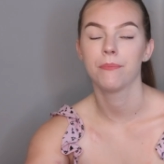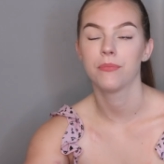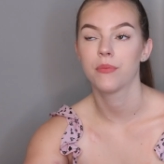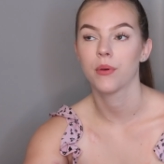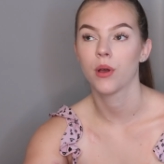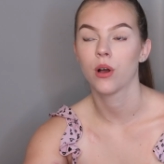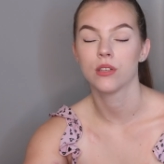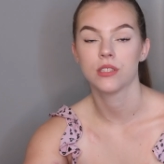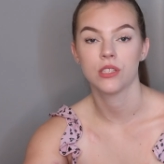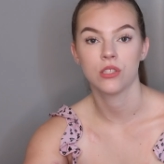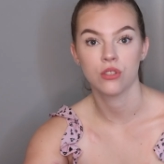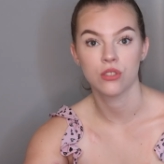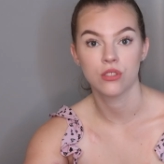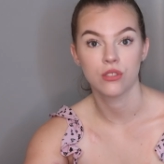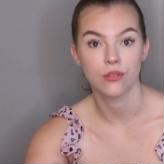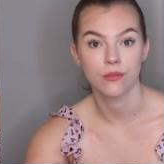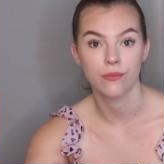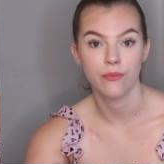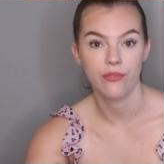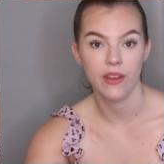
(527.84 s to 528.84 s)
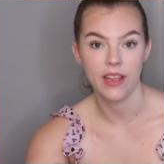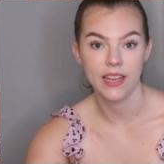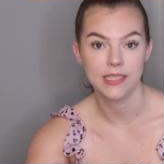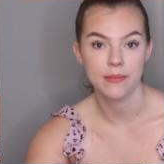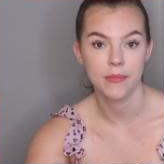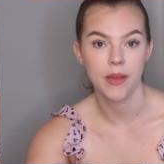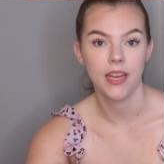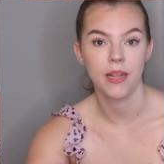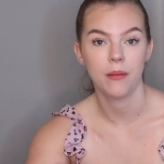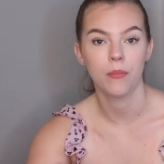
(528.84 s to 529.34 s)
because it just doesn't
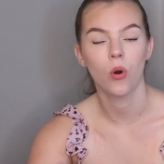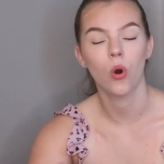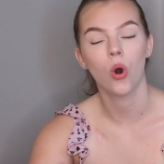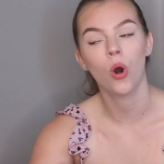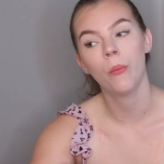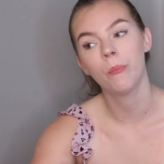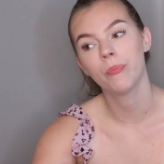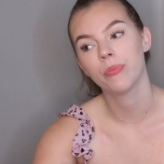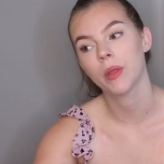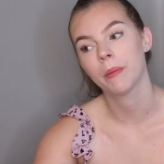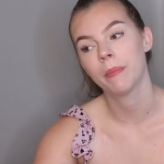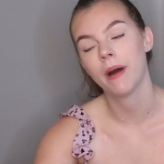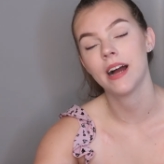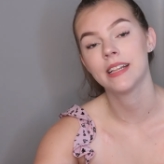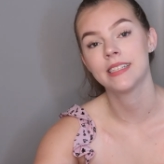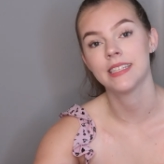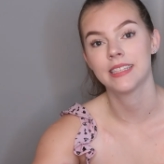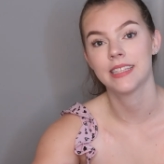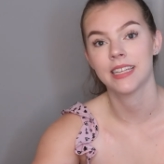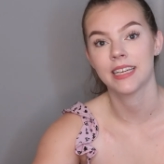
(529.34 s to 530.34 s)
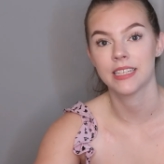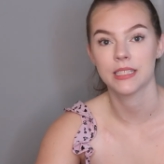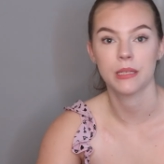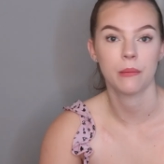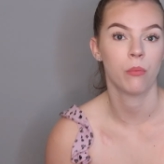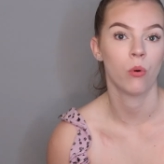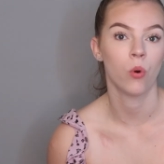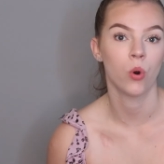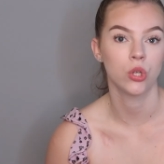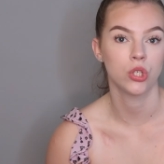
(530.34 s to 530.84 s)
faze me anymore. But I did think it's
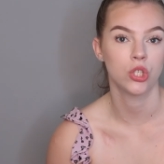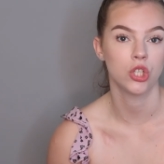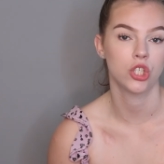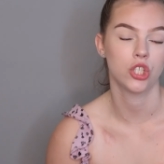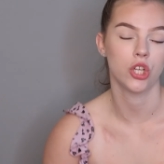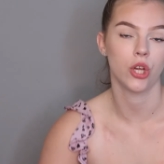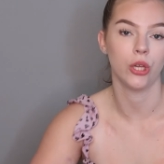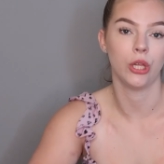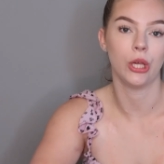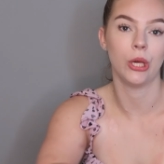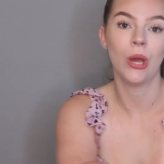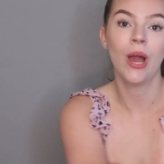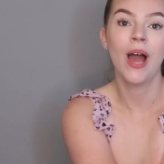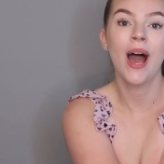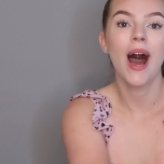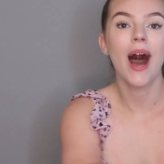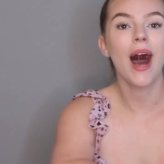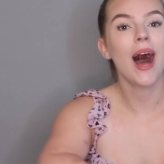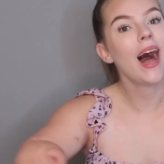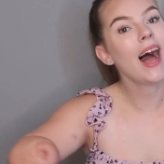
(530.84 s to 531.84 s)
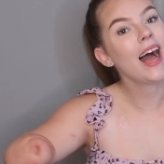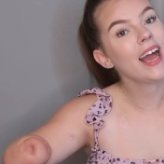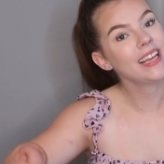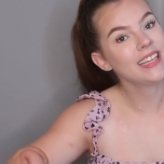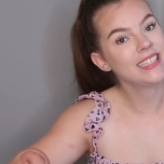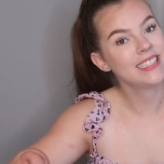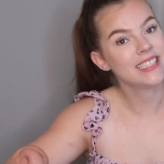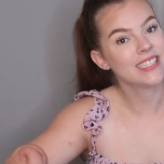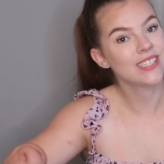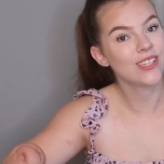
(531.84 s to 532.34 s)
important to show you
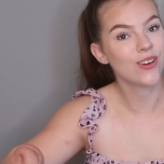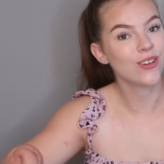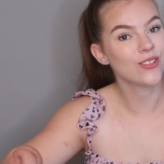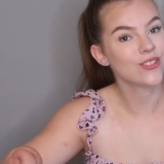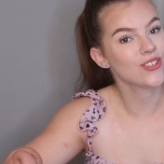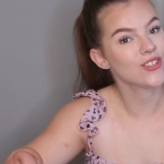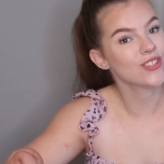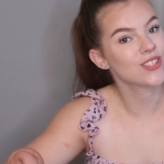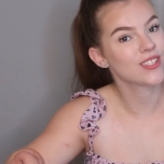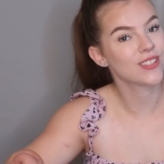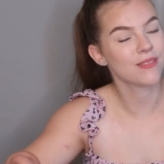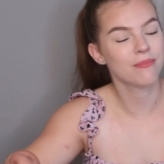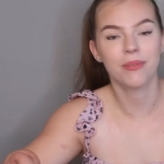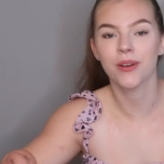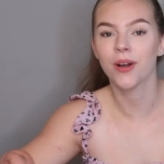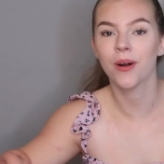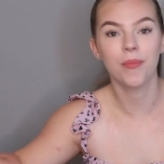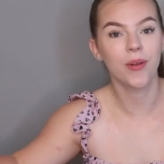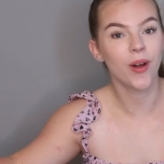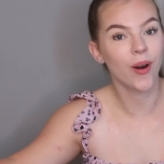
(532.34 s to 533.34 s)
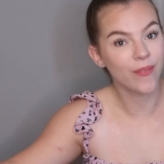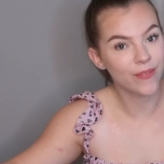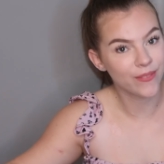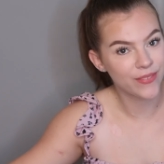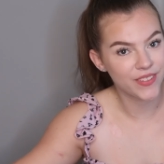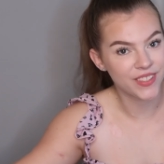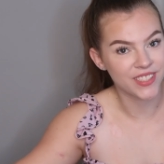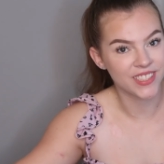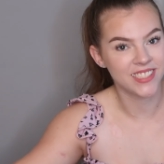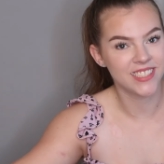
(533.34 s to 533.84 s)
I did not just become
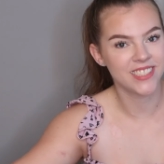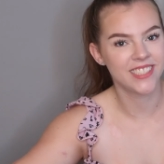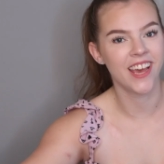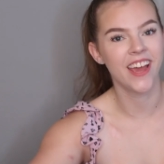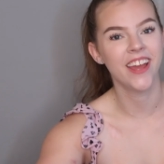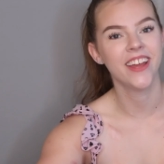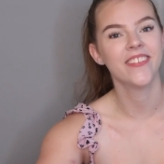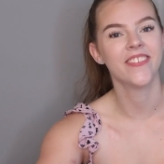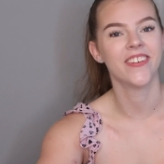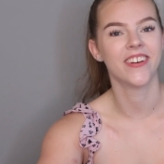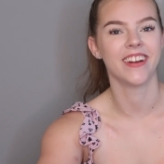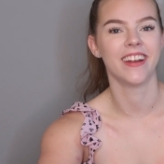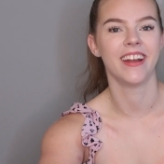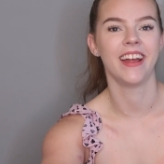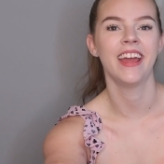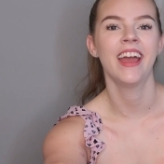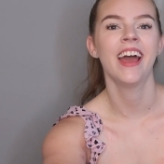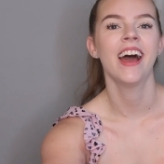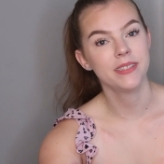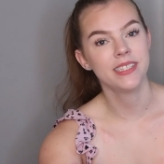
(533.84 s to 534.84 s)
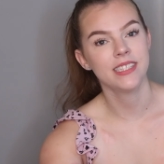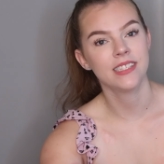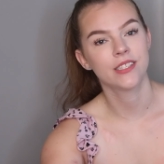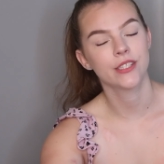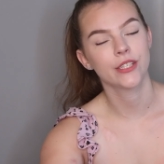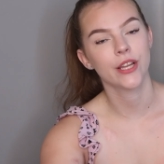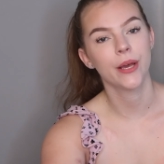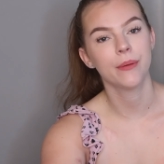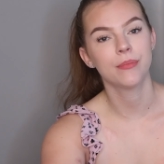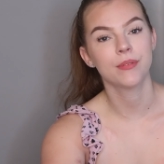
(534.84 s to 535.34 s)
confident, don't worry. We did
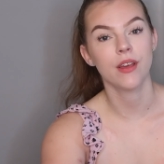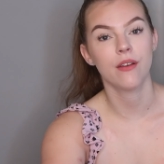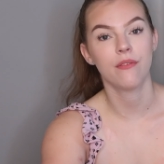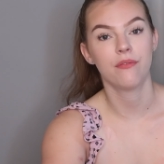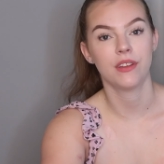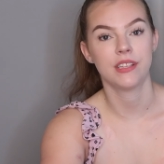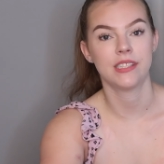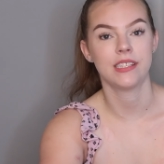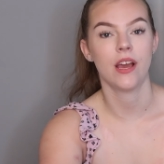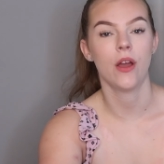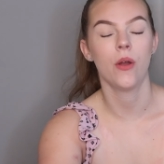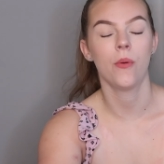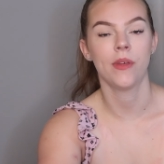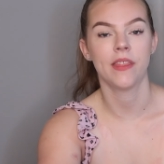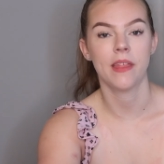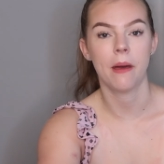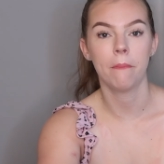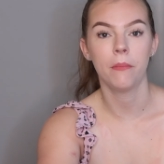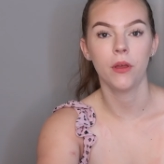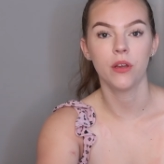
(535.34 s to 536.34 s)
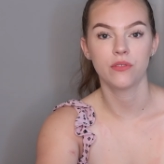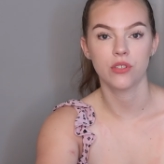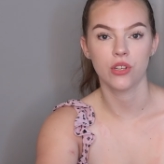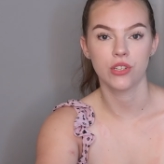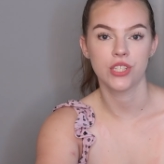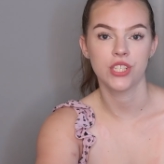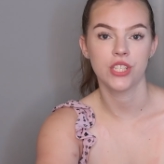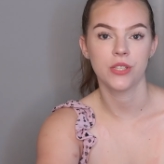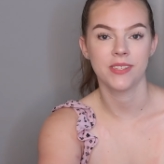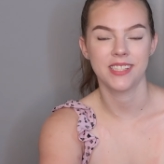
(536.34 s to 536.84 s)
slopes at physio. We then moved
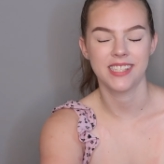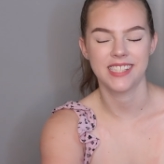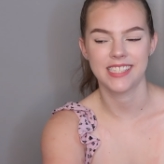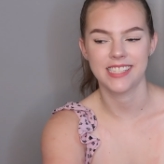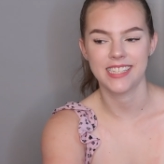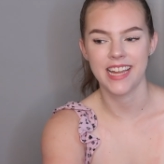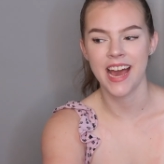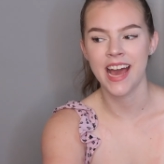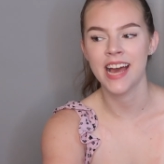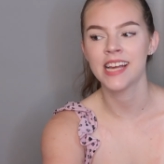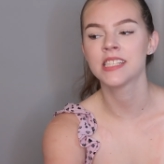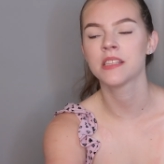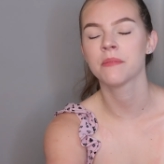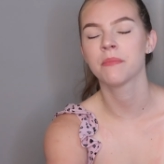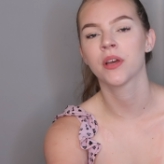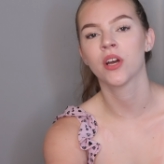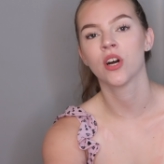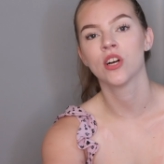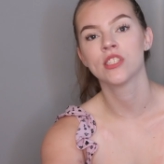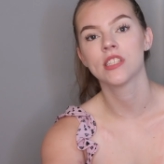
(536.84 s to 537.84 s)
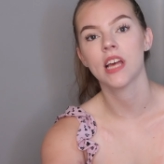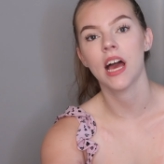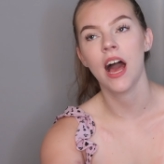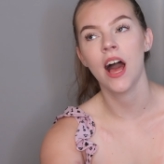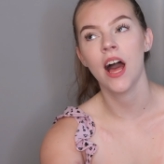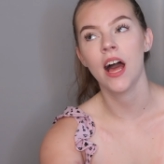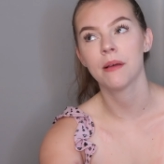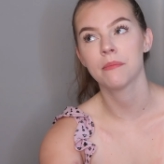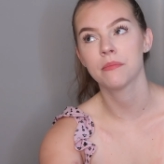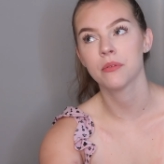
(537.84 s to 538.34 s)
on to doing stairs, because
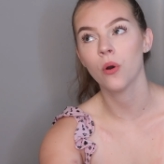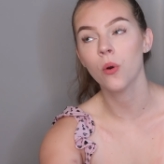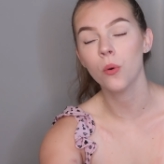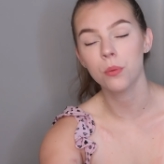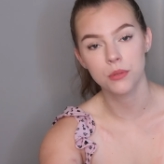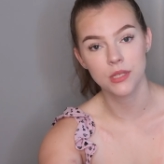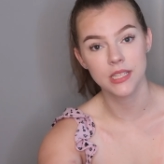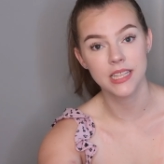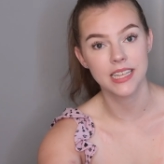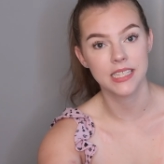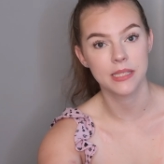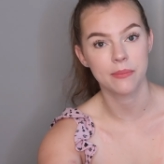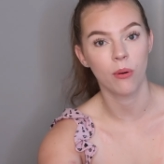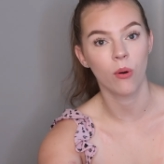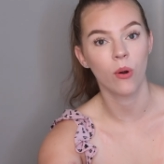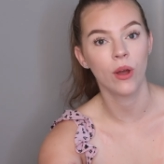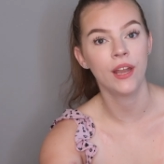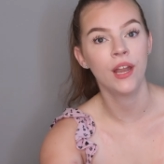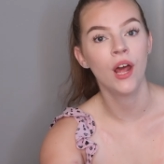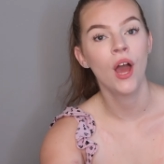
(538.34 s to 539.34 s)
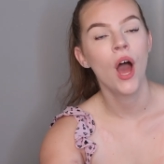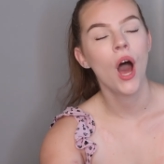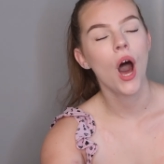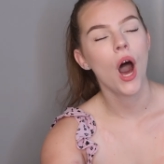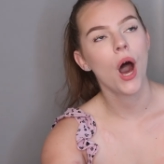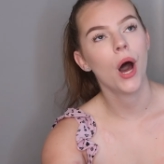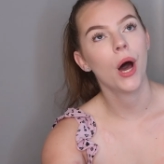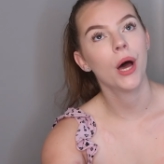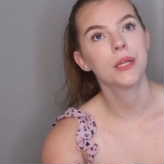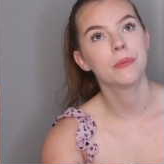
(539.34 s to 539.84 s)
up to this point
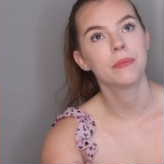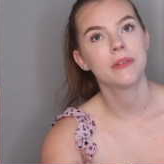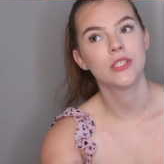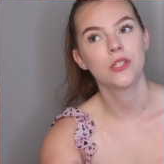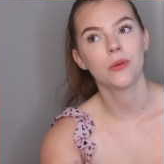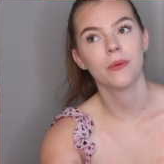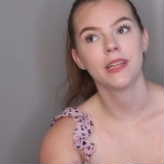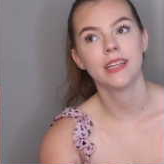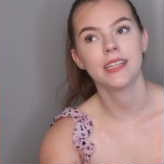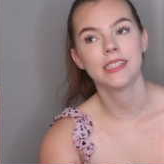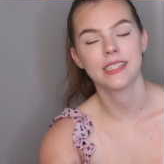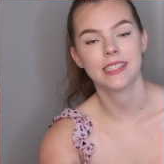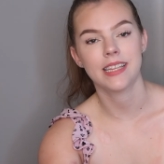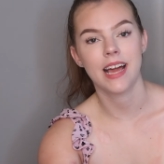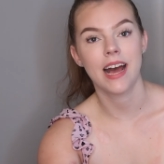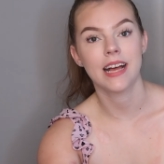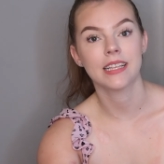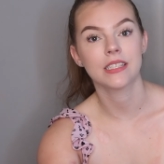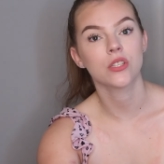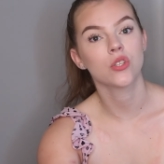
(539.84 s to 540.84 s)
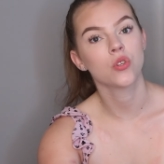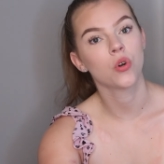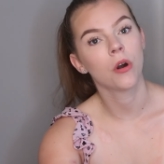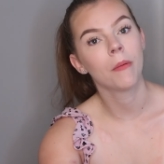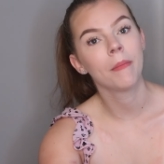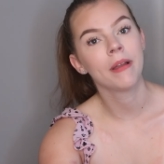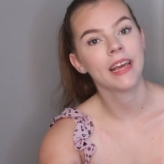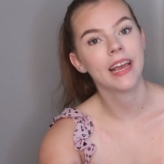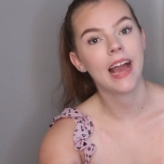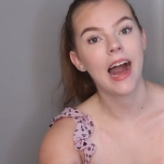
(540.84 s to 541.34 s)
I'd been doing stairs
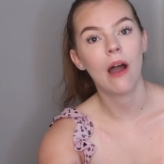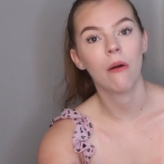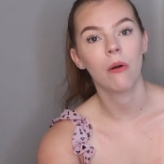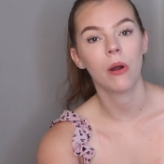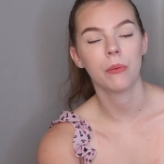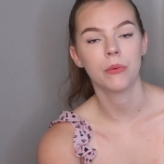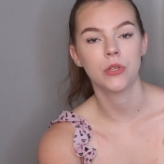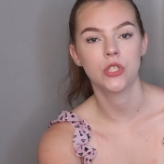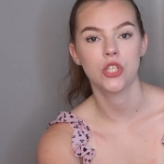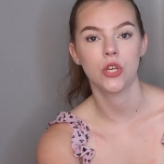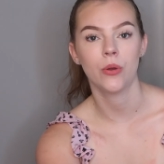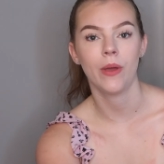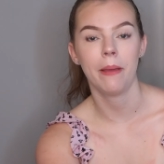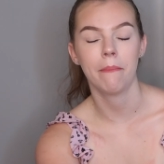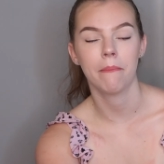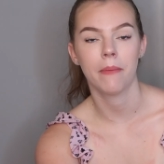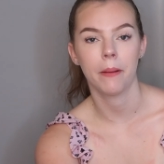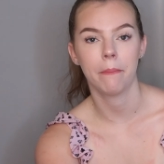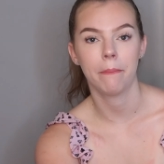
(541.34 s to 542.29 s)
normally how I would do it in my